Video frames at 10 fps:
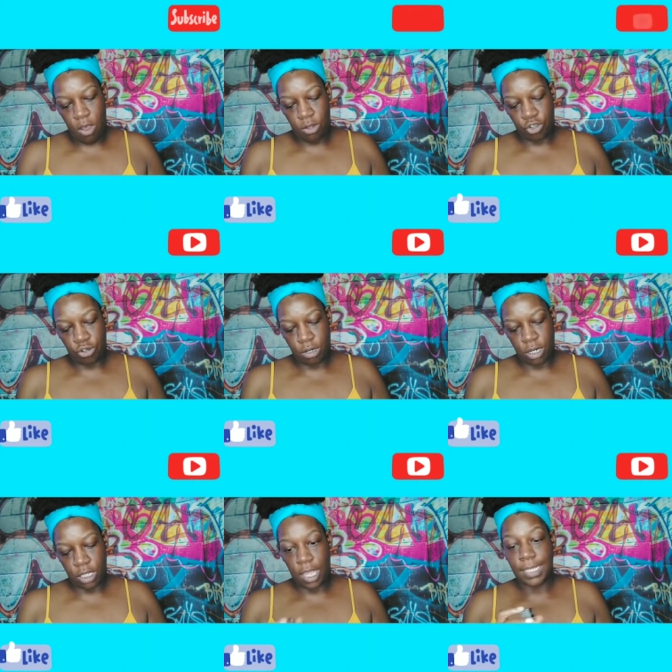
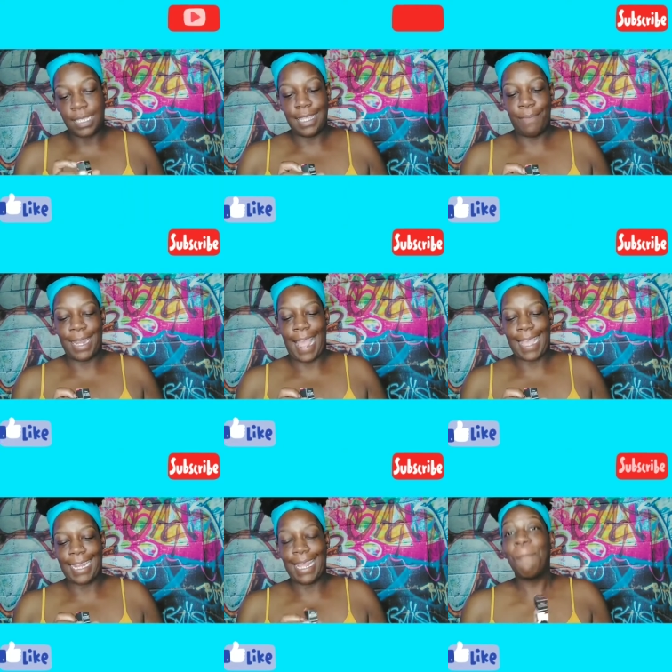Ultra Glossy Lip, and I
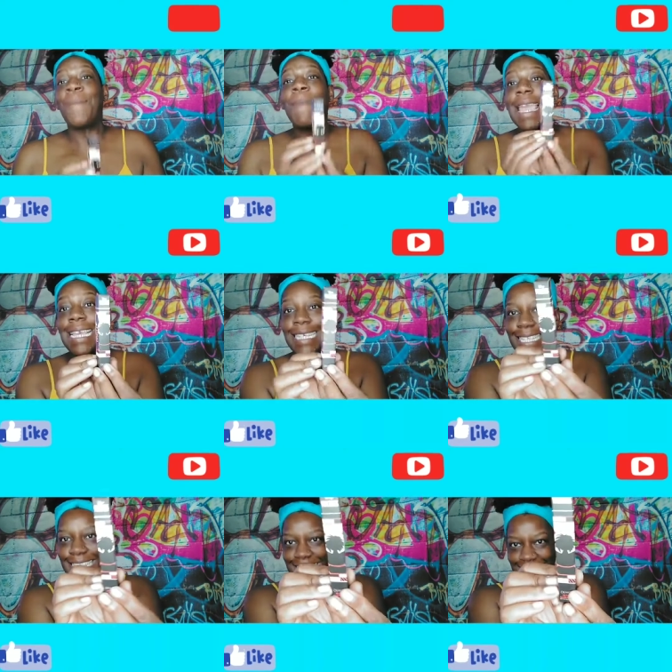got it in
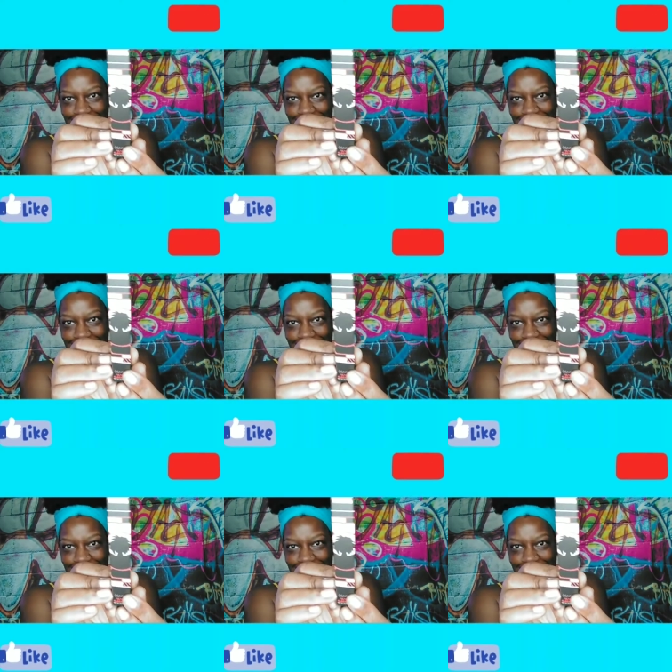puppies.